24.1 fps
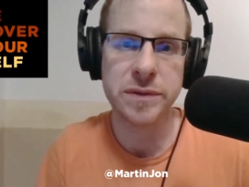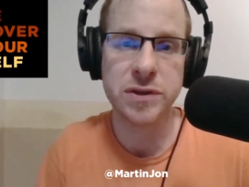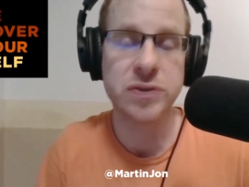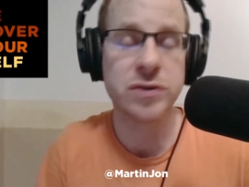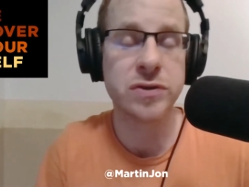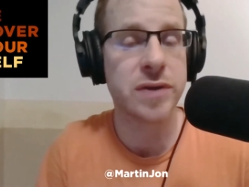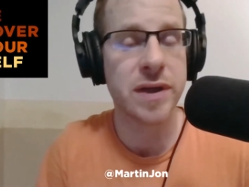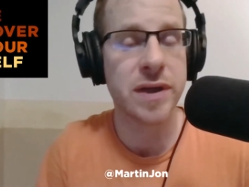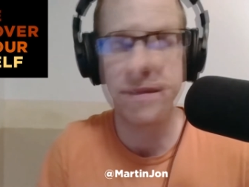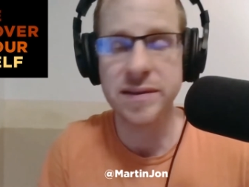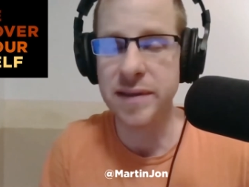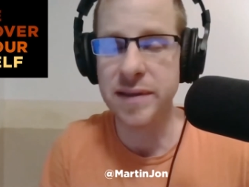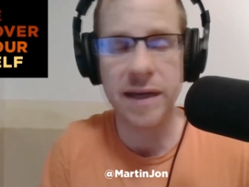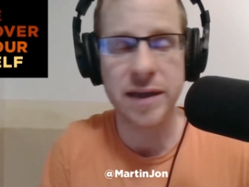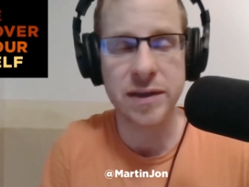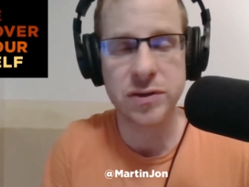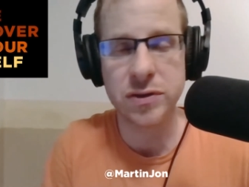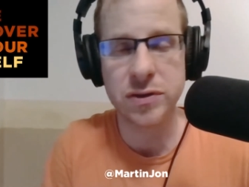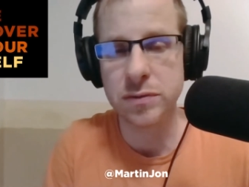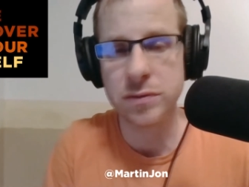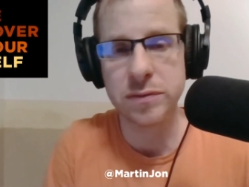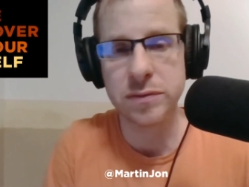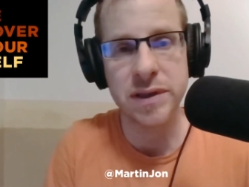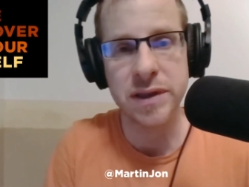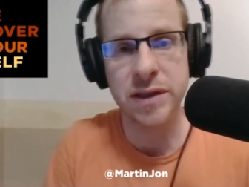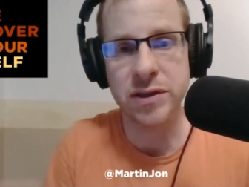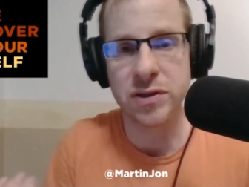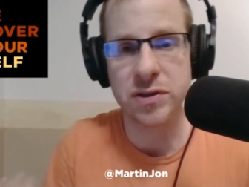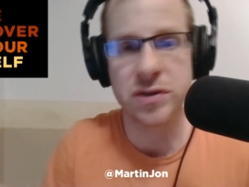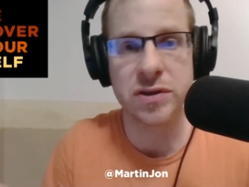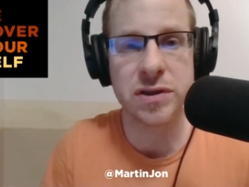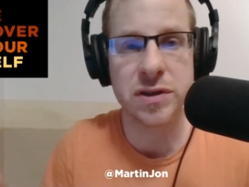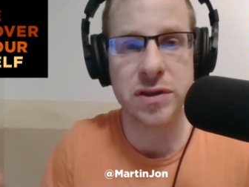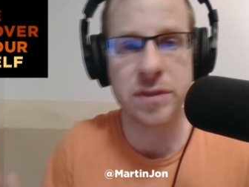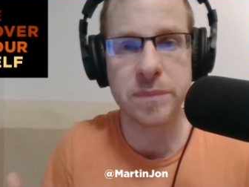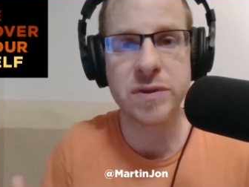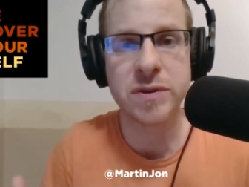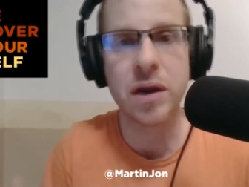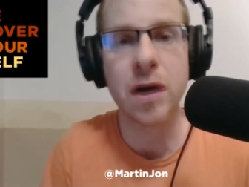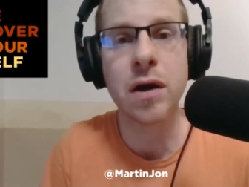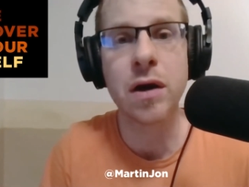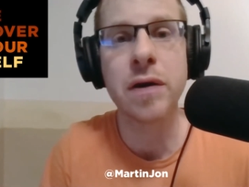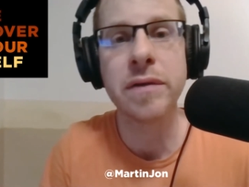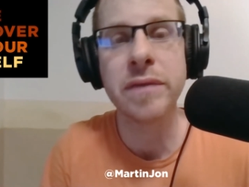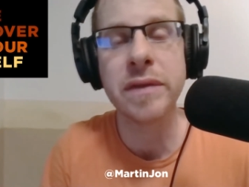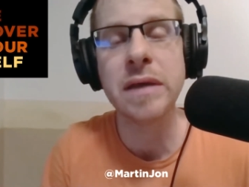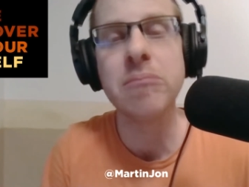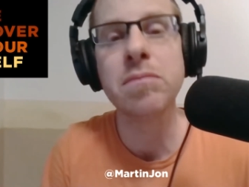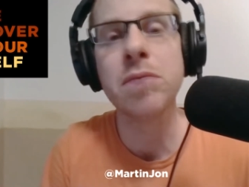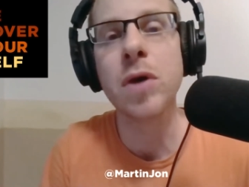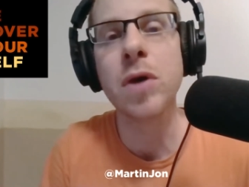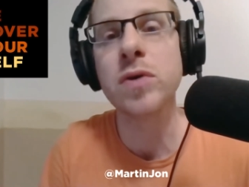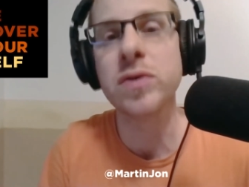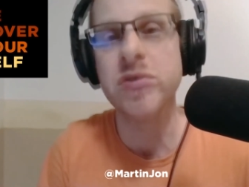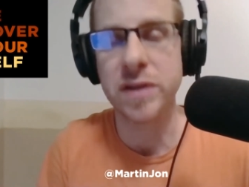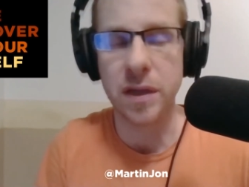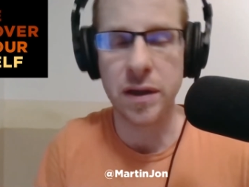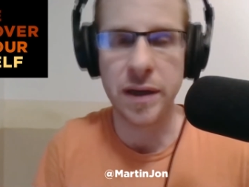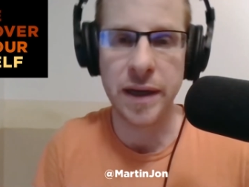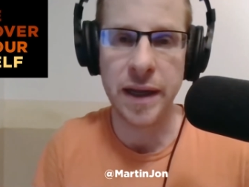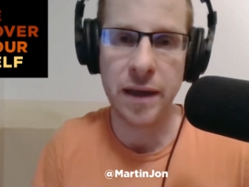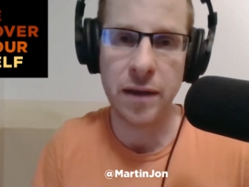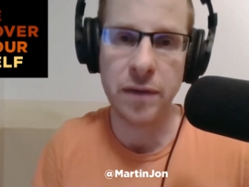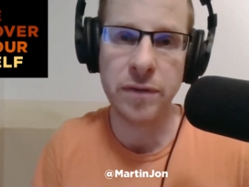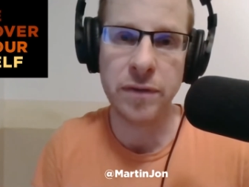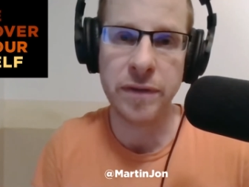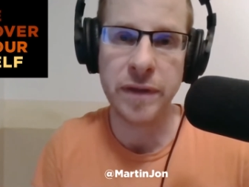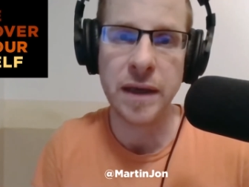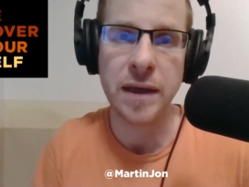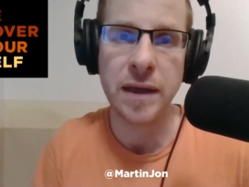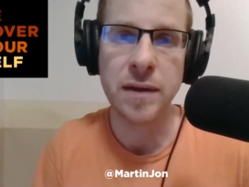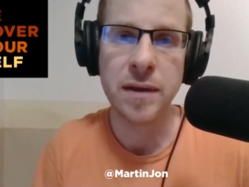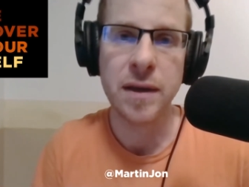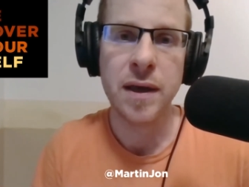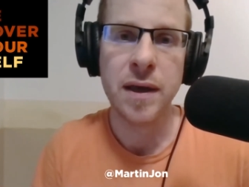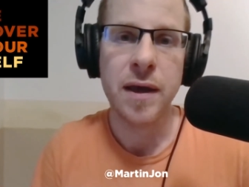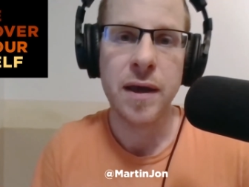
because transactional relationships are the most unhealthy.